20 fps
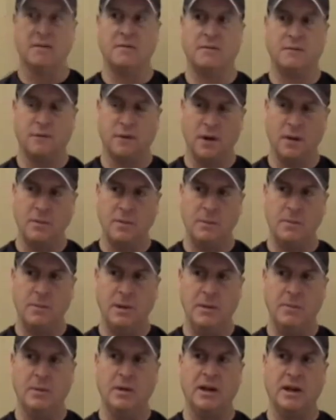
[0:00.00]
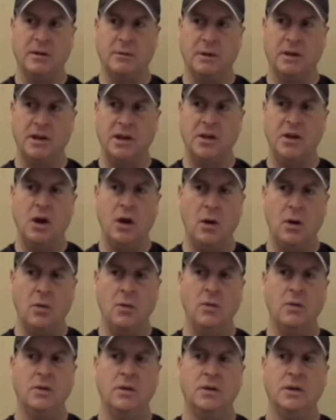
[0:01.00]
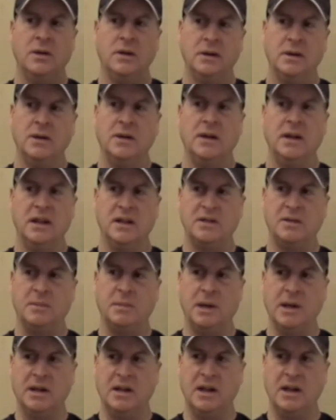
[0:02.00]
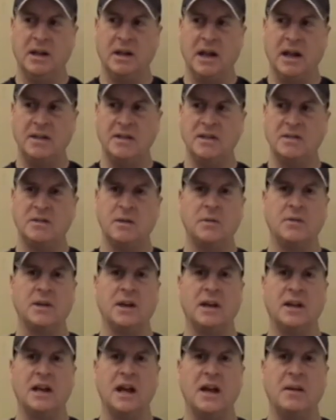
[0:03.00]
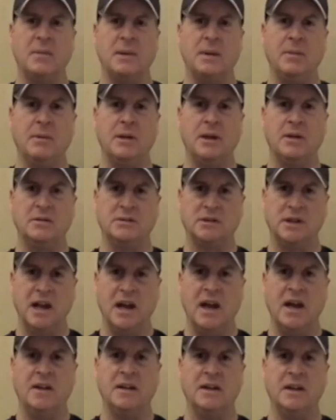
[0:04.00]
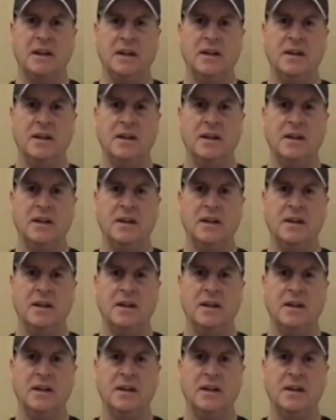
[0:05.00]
From the people that are in the know, it's a big deal. I just don't think a lot of people understand.